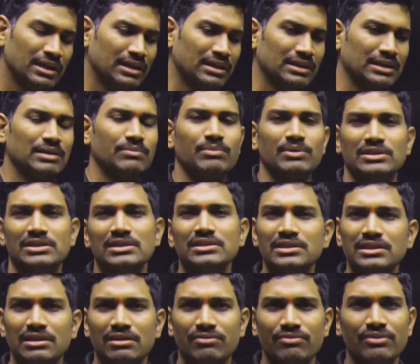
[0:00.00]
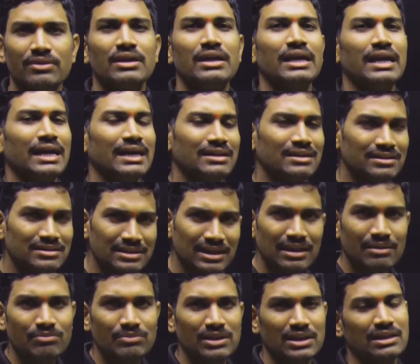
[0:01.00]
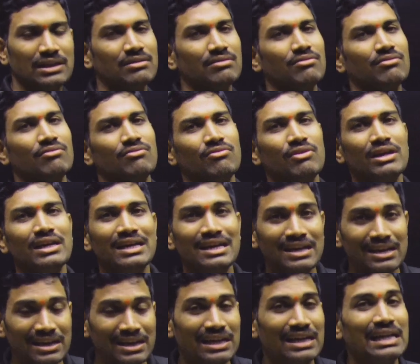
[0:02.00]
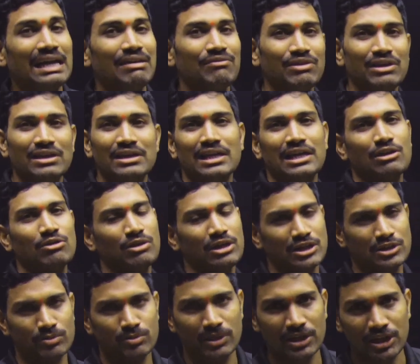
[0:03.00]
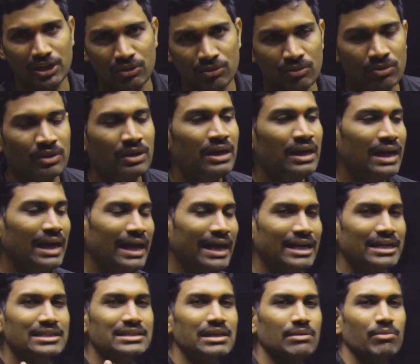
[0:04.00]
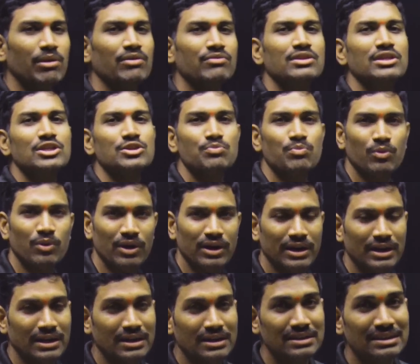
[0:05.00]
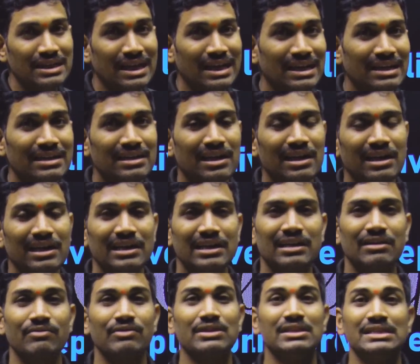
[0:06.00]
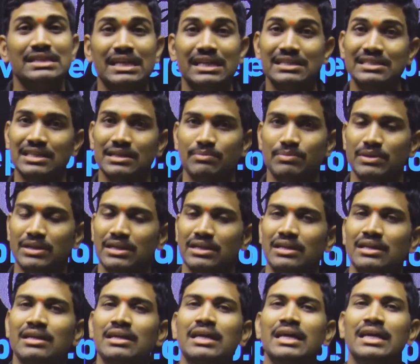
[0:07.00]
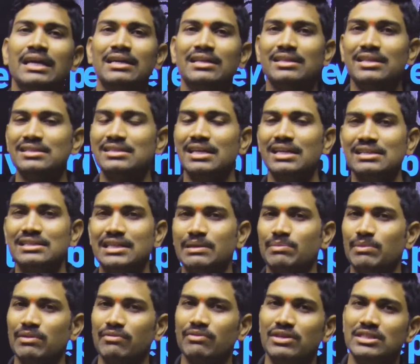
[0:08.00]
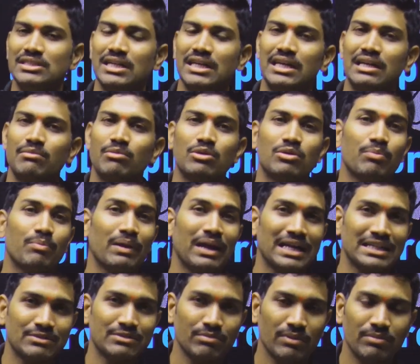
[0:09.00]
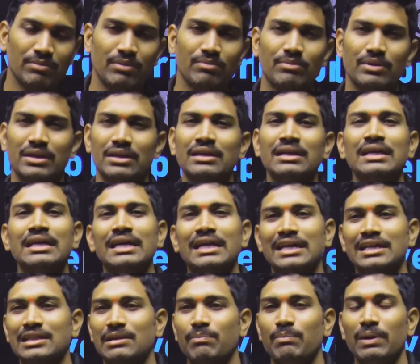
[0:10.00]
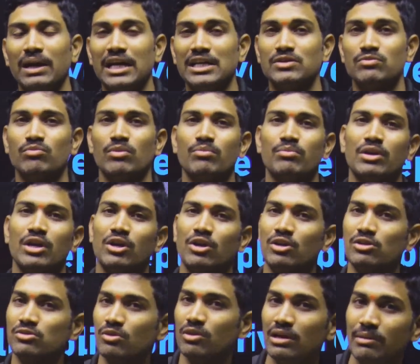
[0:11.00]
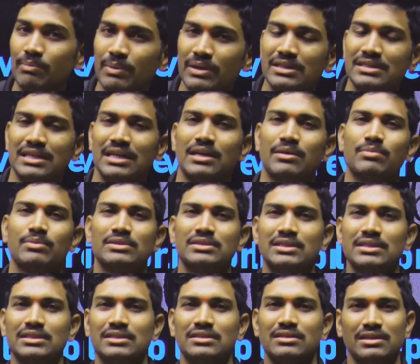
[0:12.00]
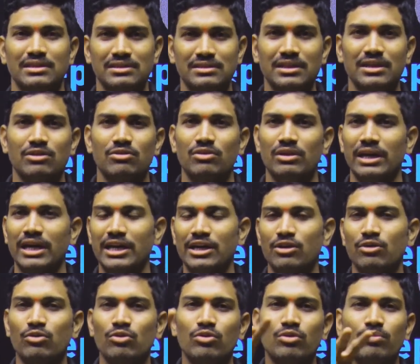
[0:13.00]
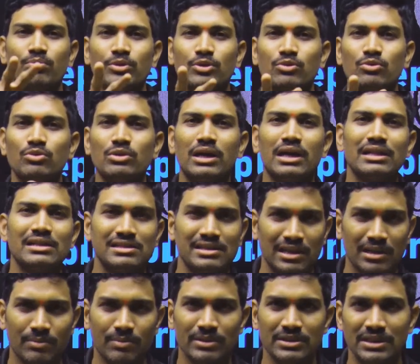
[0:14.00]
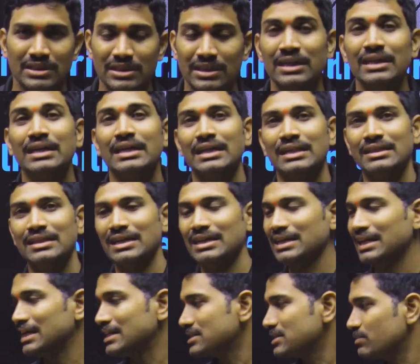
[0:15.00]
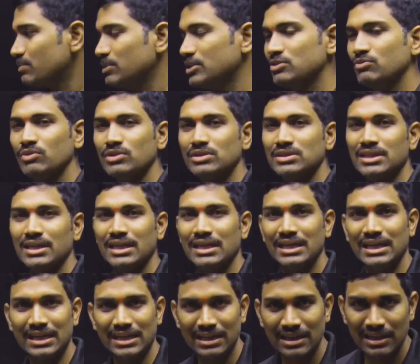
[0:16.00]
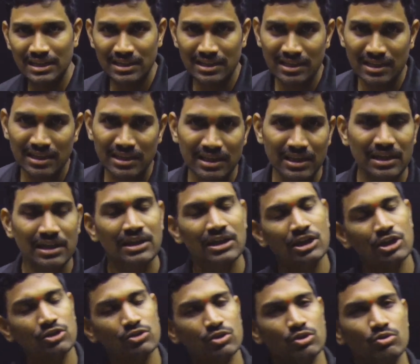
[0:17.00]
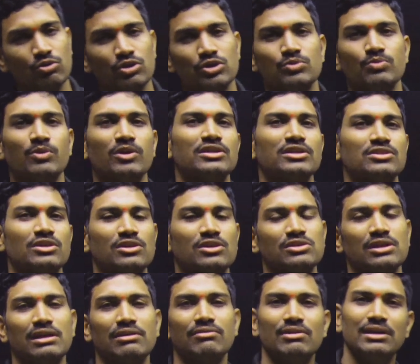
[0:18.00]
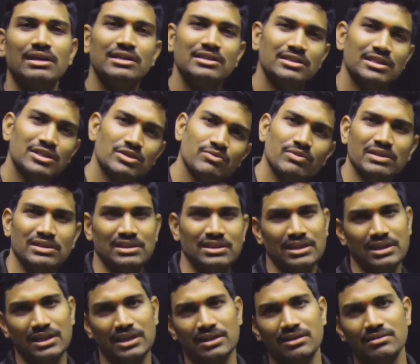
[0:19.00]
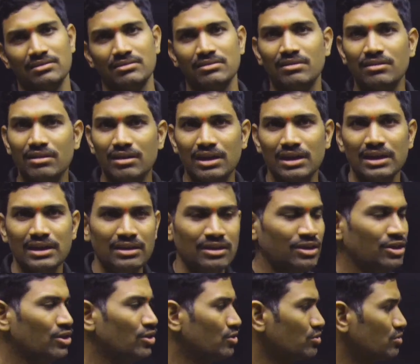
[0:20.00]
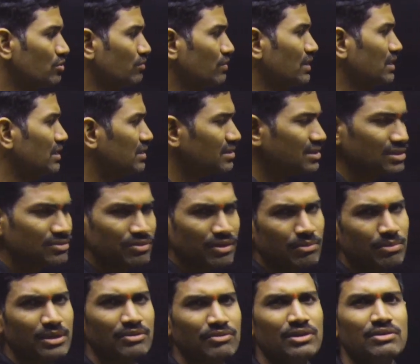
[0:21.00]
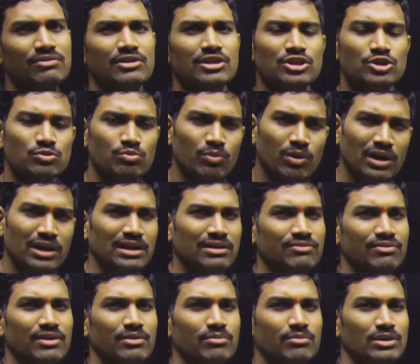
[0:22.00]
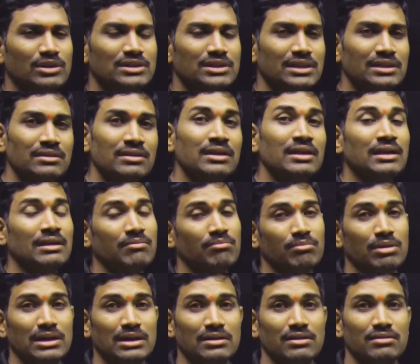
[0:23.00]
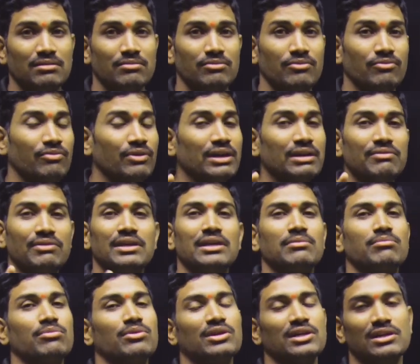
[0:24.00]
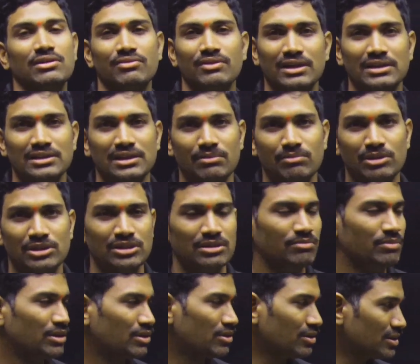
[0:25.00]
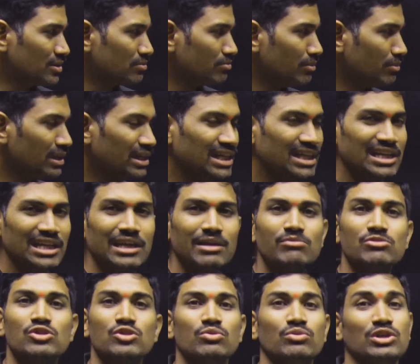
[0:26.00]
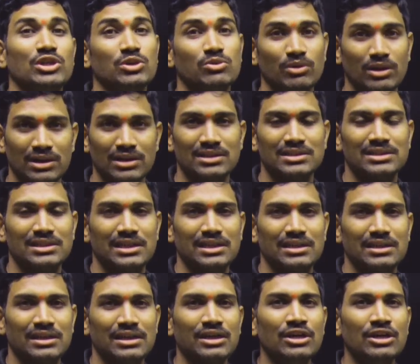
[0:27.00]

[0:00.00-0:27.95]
That much is enough. And the same thing very clearly I will try to explain you, and some of these points are interlinked with cell chapter. In the cell chapter we studied about plasma membrane. In the plasma membrane also lipids are present, yes or no? Head group, two tails are present. That concept is once again interlinked here. So those points also I will discuss once again. Clear? So with this will be a very small information, but very important for examination, because many names you need to understand.